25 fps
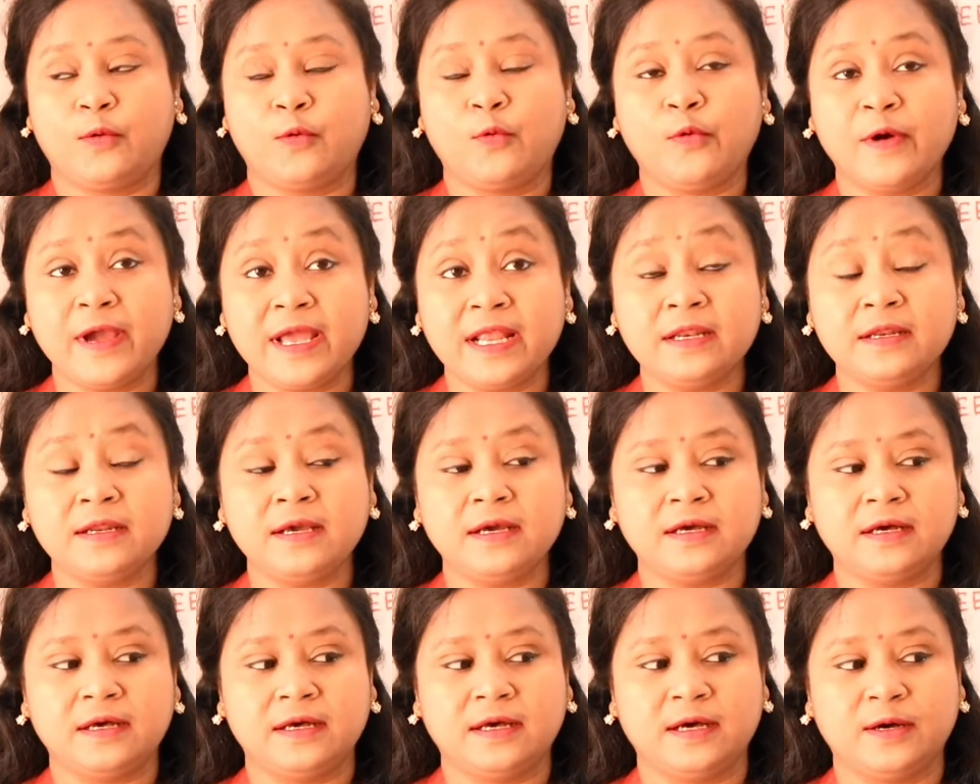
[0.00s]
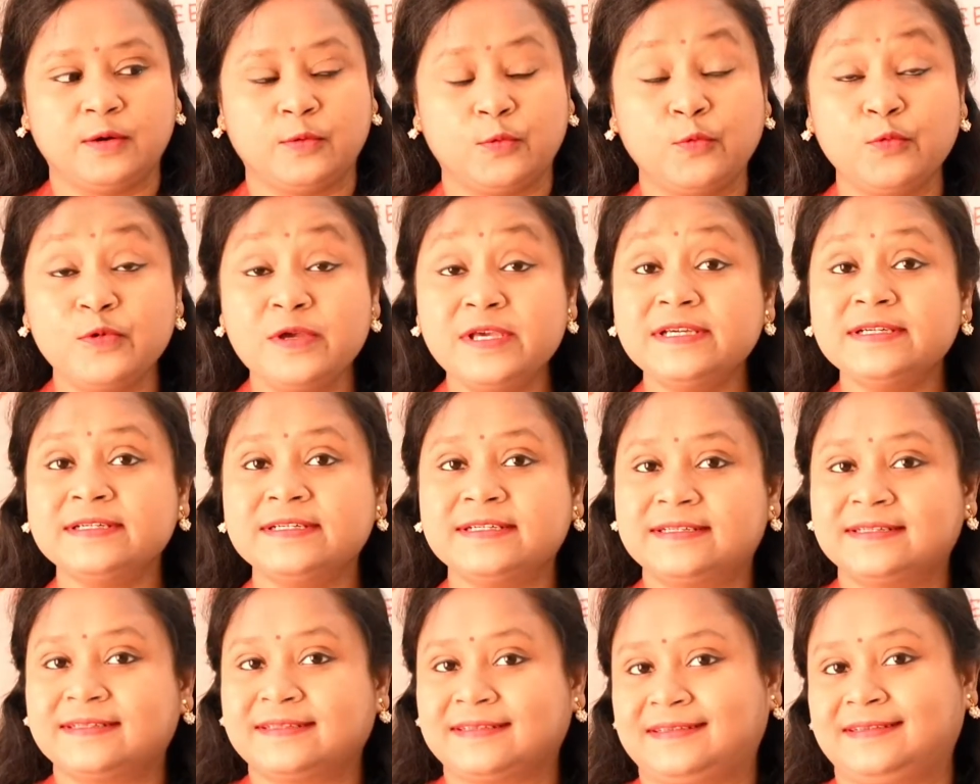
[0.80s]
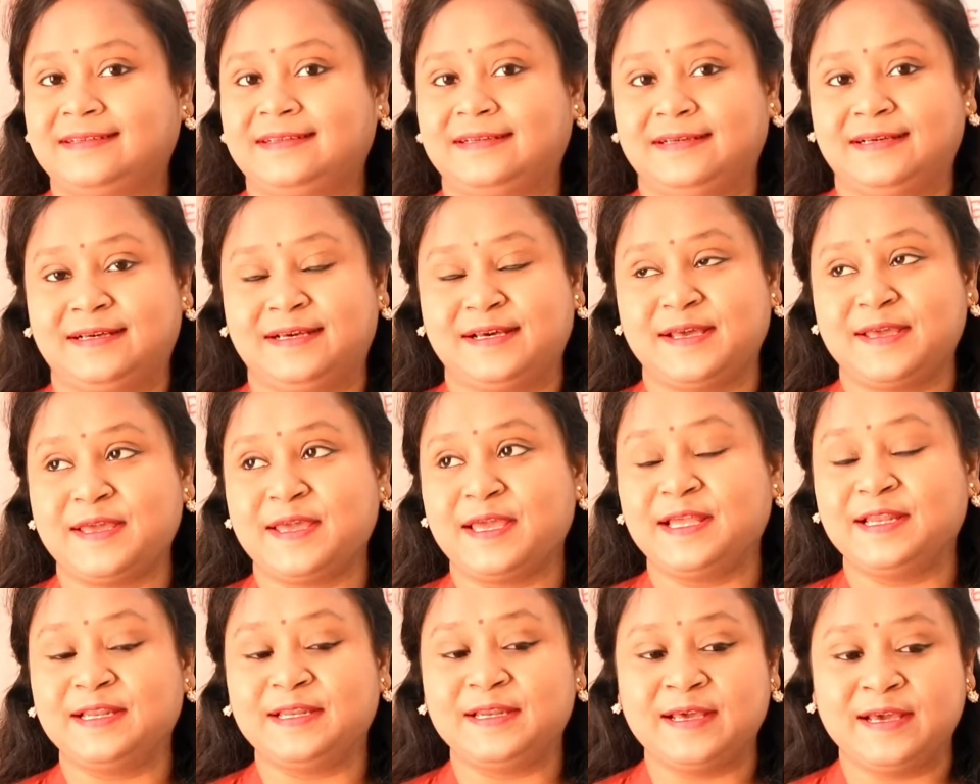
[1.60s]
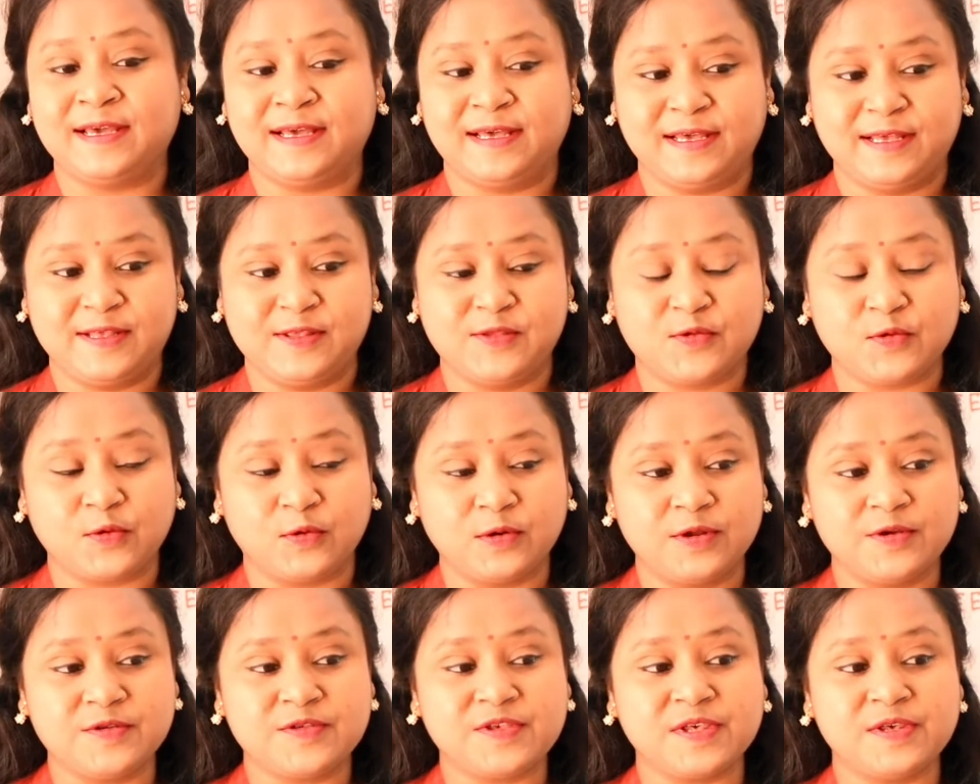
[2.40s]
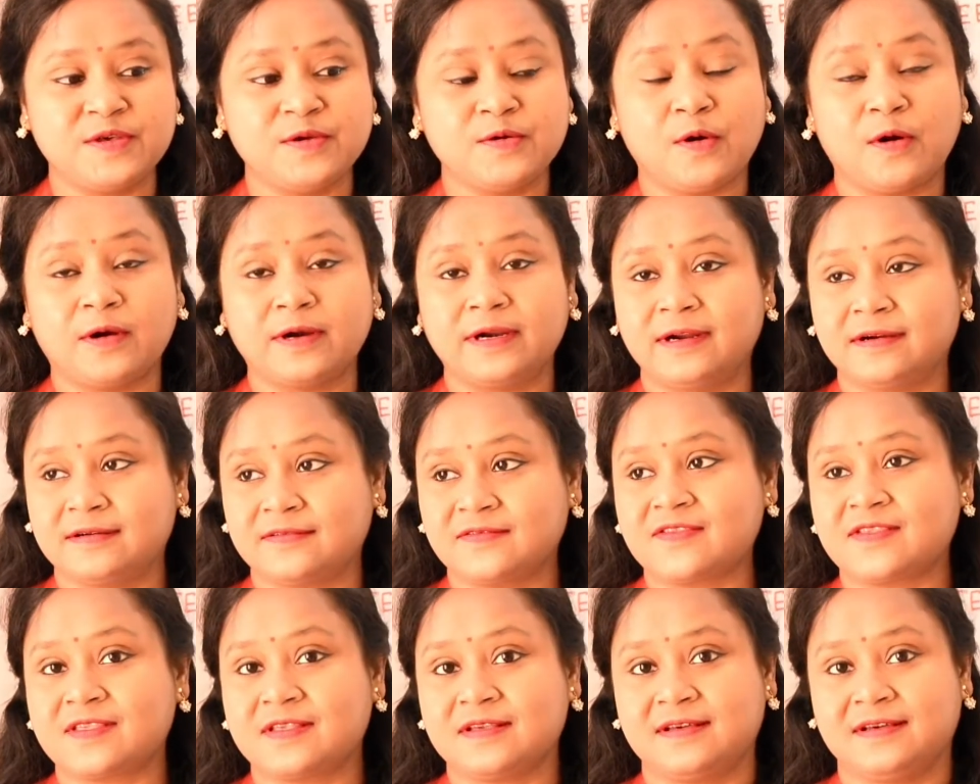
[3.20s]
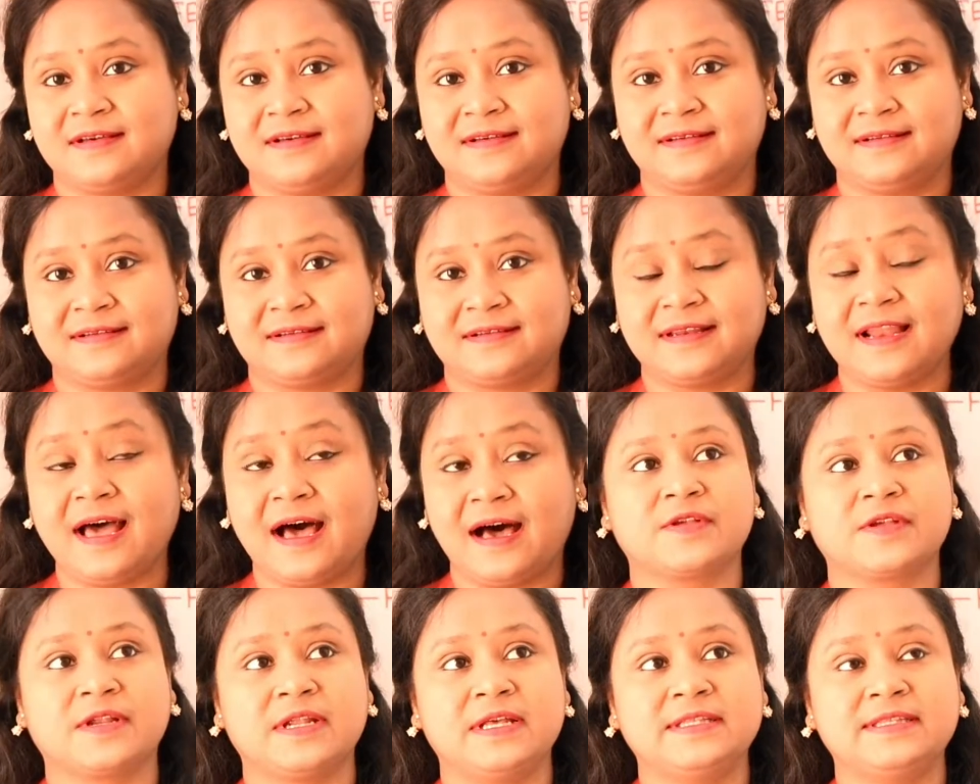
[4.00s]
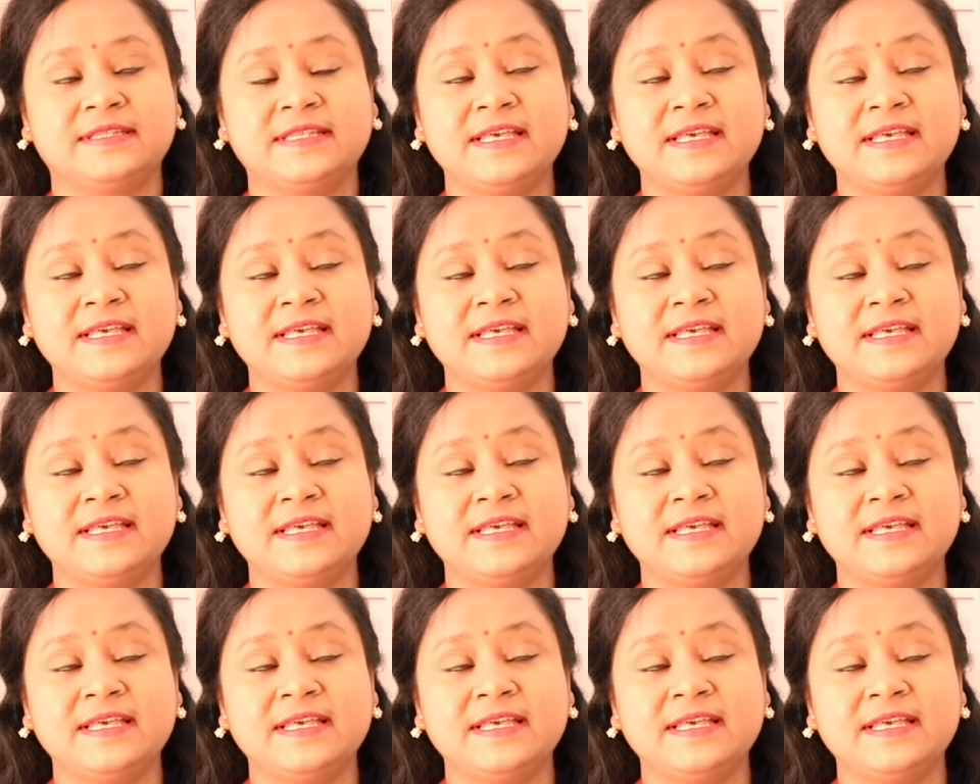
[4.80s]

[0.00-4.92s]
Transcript: when we are in zoology honors class.